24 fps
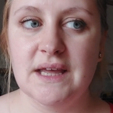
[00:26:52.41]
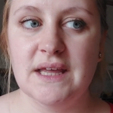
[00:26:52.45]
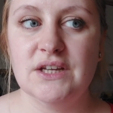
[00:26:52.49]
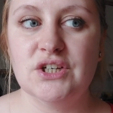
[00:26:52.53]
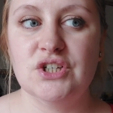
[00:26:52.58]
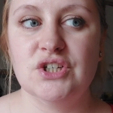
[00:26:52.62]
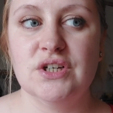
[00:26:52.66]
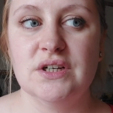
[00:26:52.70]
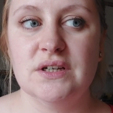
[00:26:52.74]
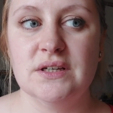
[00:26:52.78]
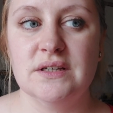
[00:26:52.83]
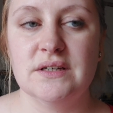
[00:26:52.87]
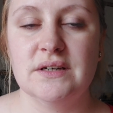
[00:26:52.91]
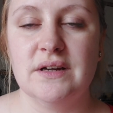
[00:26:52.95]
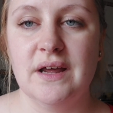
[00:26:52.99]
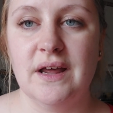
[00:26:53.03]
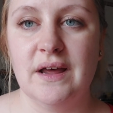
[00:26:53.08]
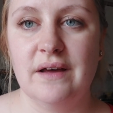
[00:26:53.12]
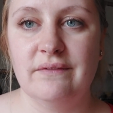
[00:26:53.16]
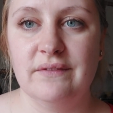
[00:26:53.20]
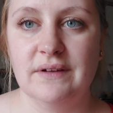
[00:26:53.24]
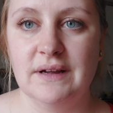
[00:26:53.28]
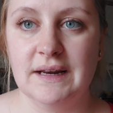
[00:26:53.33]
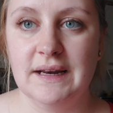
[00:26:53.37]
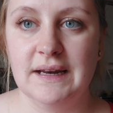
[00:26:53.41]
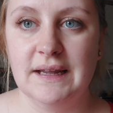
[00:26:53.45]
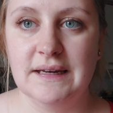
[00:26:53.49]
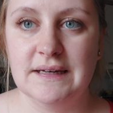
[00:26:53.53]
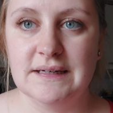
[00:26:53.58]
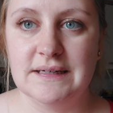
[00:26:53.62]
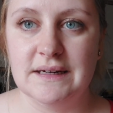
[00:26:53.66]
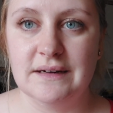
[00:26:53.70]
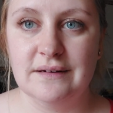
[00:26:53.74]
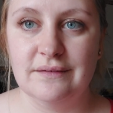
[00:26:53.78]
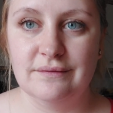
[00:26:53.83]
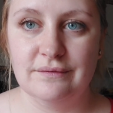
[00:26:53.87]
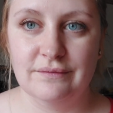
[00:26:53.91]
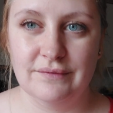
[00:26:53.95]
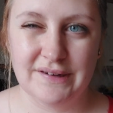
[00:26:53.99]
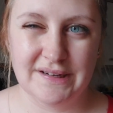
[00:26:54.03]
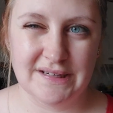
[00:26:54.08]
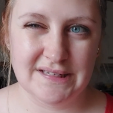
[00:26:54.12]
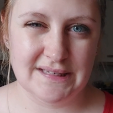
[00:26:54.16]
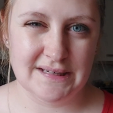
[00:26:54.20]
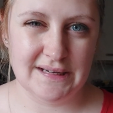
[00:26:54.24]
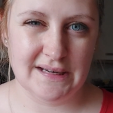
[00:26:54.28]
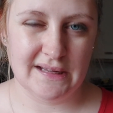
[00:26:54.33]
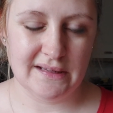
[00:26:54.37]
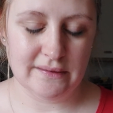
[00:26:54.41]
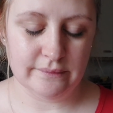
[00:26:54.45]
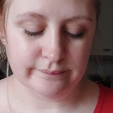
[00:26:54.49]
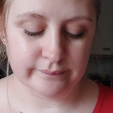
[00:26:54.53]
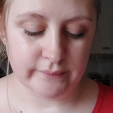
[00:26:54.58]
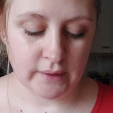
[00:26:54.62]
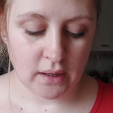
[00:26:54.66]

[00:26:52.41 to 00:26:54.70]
It's just I haven't cleaned it recently.